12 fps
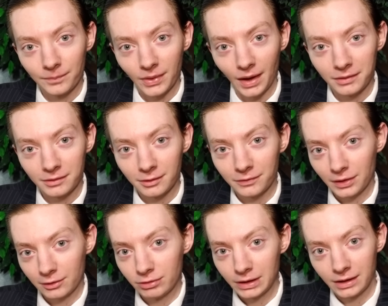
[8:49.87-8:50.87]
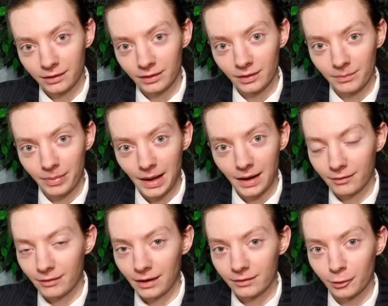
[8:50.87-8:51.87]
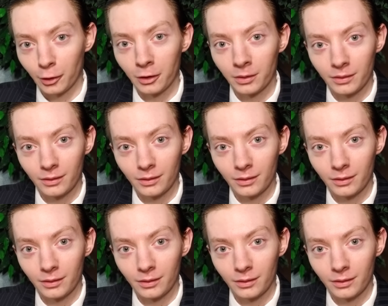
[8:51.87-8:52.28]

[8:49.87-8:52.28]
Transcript: I don't know if the crickets in the background are